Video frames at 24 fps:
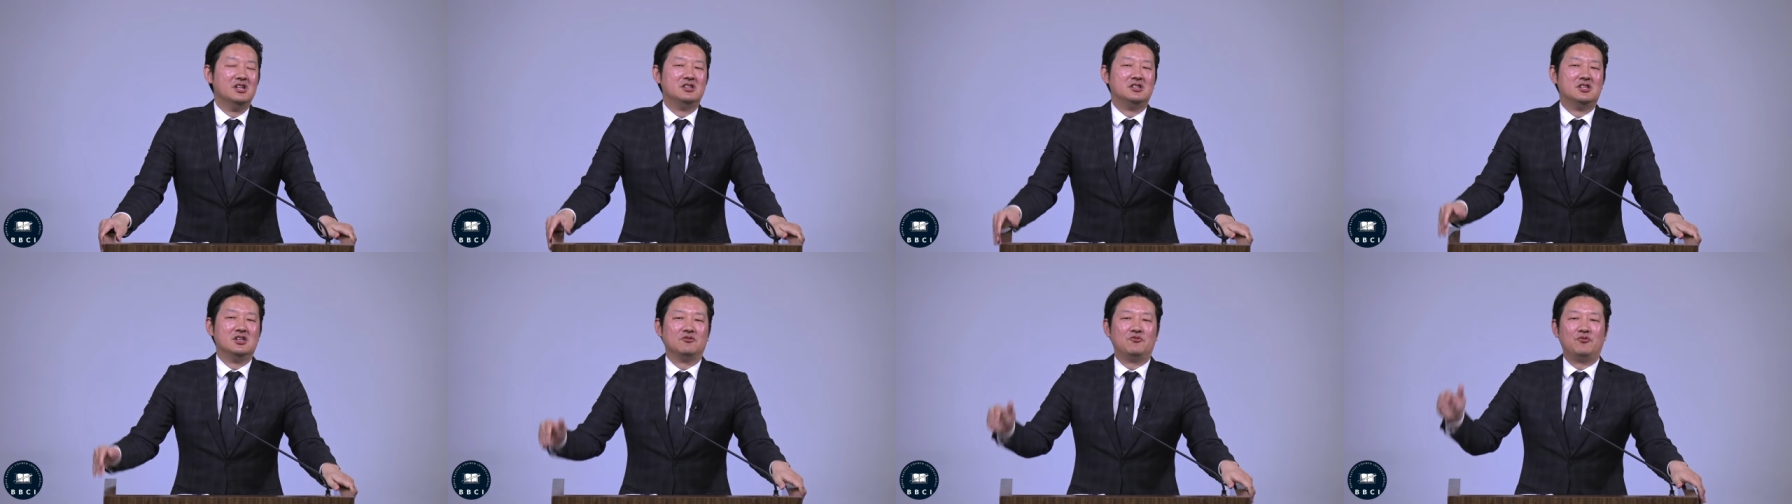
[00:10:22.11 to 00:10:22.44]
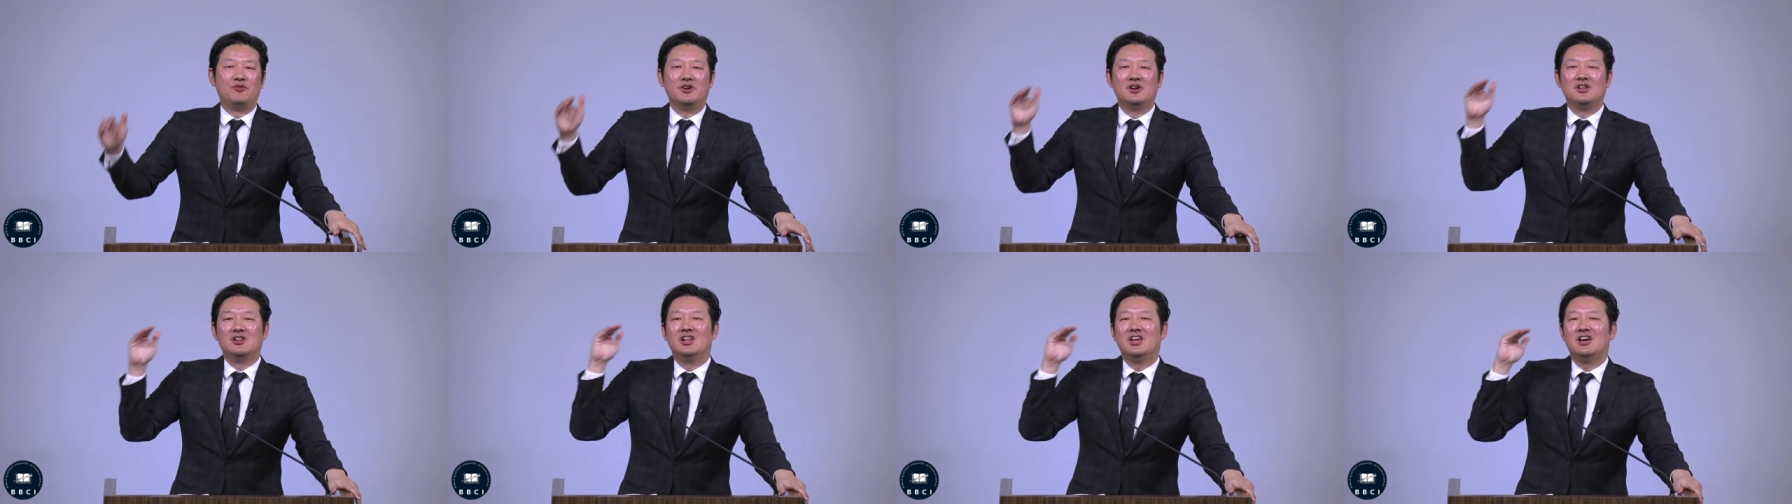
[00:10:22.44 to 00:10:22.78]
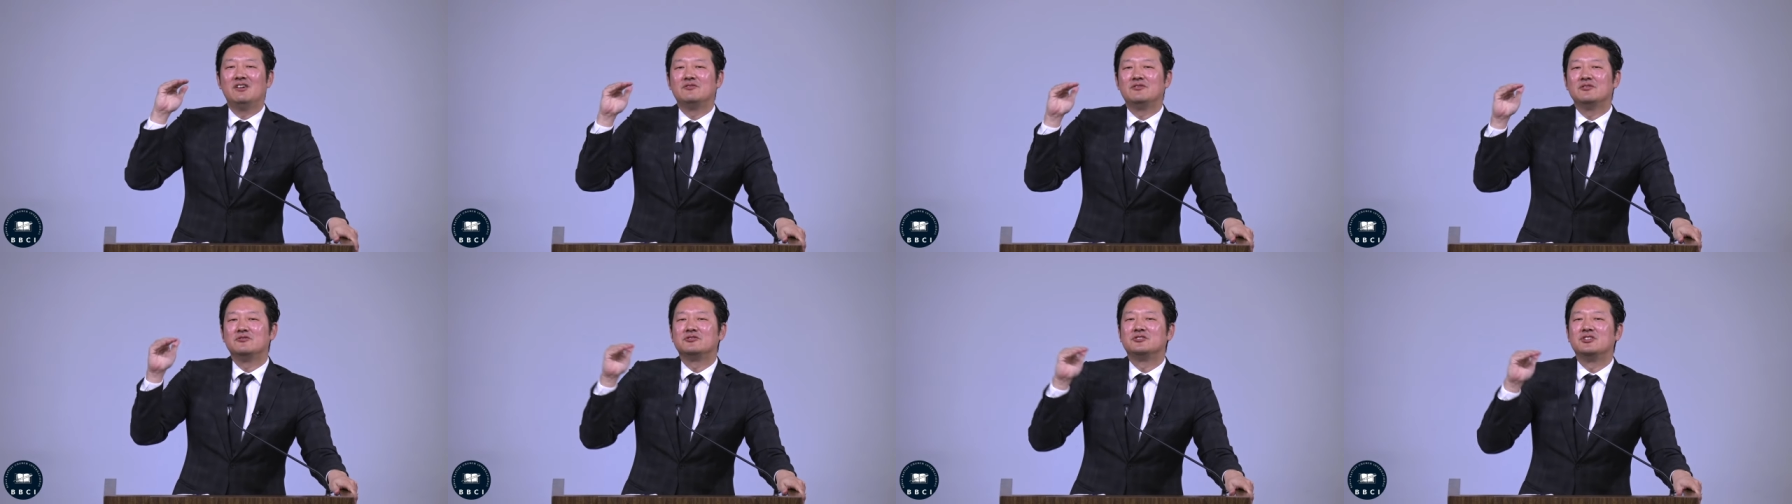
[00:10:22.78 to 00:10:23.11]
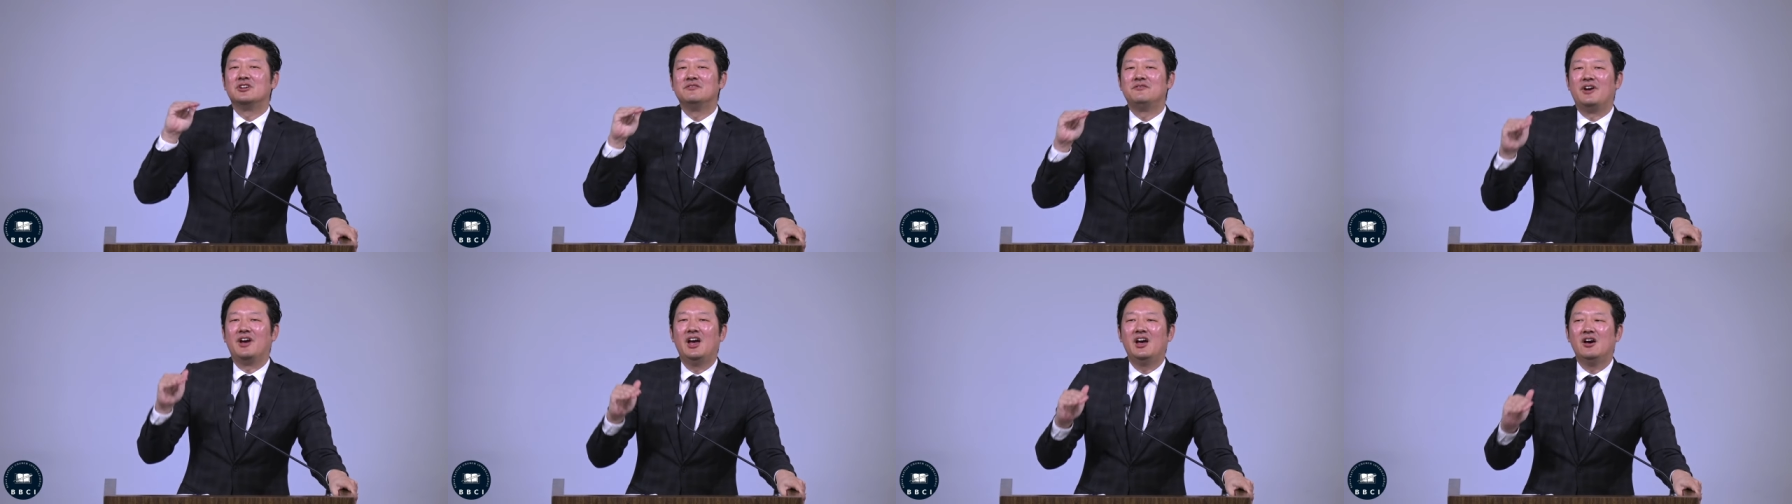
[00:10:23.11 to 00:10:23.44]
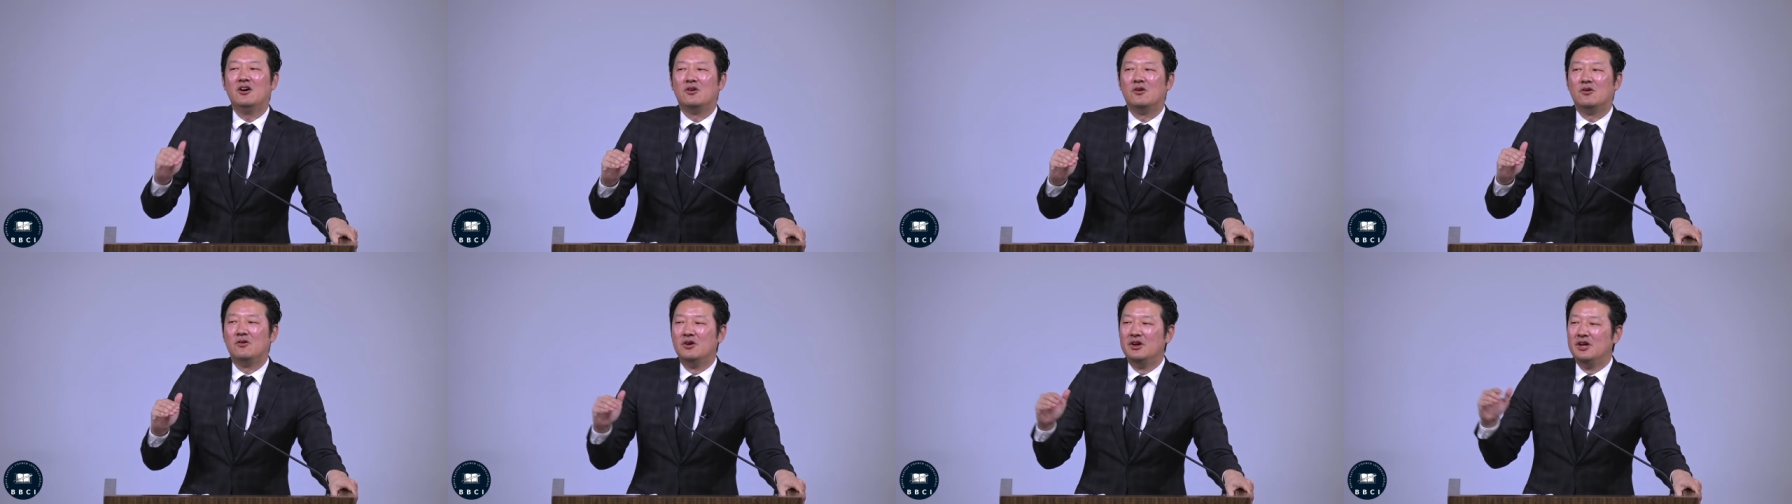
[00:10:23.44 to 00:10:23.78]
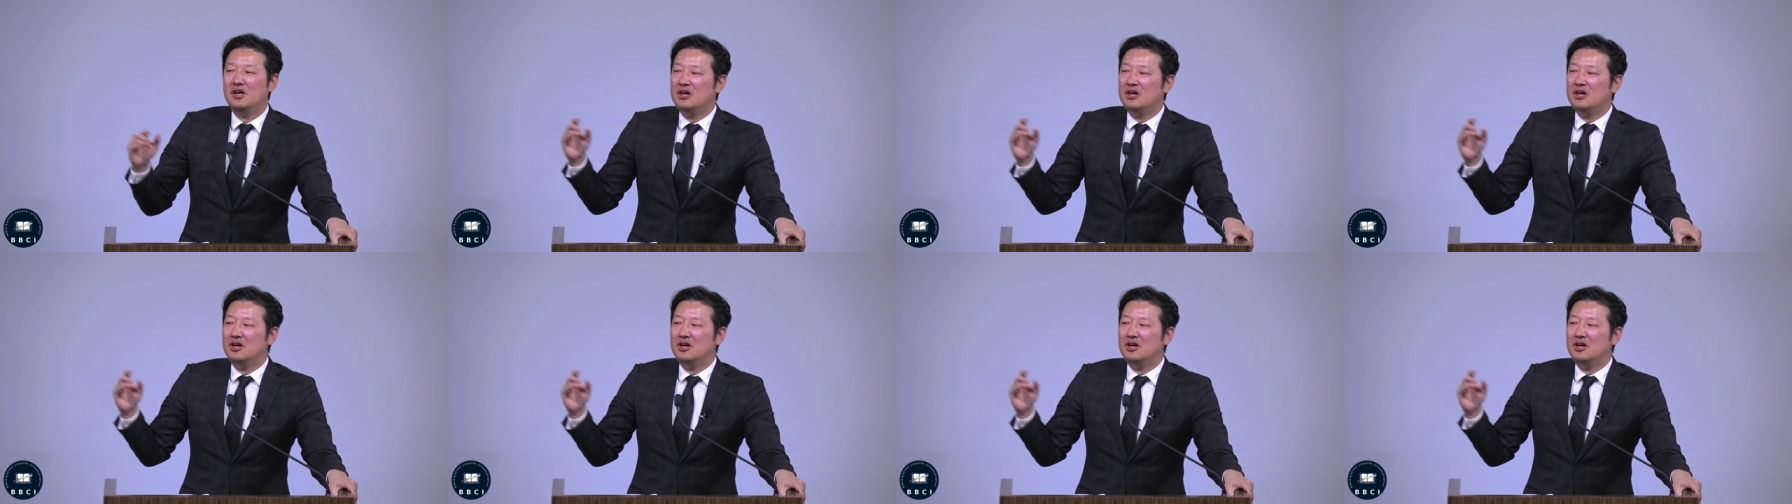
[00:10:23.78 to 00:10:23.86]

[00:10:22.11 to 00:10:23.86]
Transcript: different levels of hell,